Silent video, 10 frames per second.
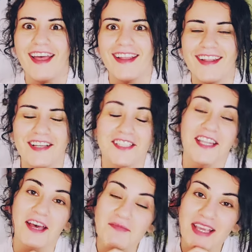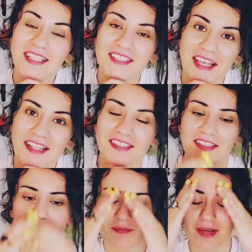Does that make
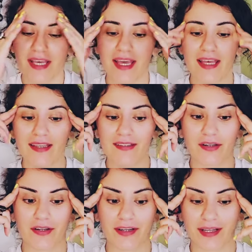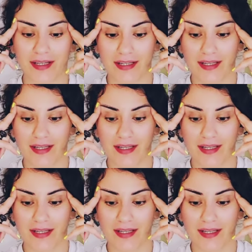sense? My head is hurting.